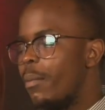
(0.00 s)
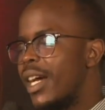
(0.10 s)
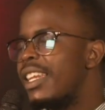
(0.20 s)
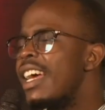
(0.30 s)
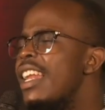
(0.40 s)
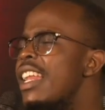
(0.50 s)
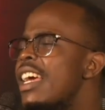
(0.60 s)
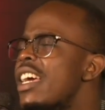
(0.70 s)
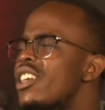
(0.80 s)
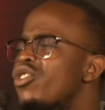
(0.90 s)

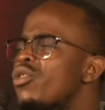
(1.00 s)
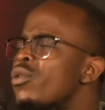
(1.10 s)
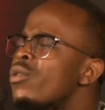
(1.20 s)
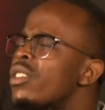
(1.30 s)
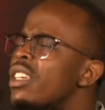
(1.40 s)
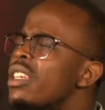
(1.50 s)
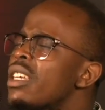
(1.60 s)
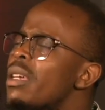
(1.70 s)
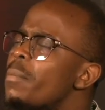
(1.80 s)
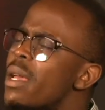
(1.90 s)
Badala ya chuki
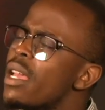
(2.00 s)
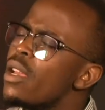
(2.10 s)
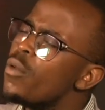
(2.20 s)
nipe